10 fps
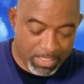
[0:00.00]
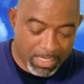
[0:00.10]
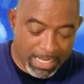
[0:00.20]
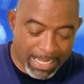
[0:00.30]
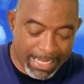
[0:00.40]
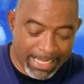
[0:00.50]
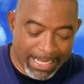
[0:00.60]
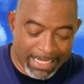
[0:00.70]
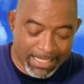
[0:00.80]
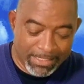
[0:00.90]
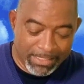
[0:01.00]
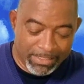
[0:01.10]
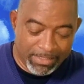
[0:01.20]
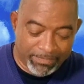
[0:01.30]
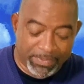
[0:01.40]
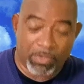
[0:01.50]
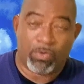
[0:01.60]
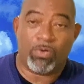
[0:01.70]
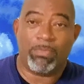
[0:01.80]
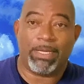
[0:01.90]
High energy lover,
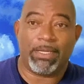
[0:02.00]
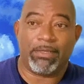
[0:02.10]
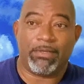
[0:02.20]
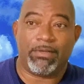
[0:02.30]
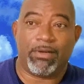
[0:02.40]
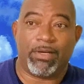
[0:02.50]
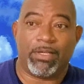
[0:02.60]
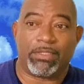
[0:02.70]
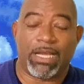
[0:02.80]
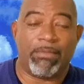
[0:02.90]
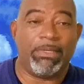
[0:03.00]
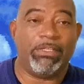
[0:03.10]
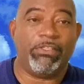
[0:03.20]
oh my gosh, I've been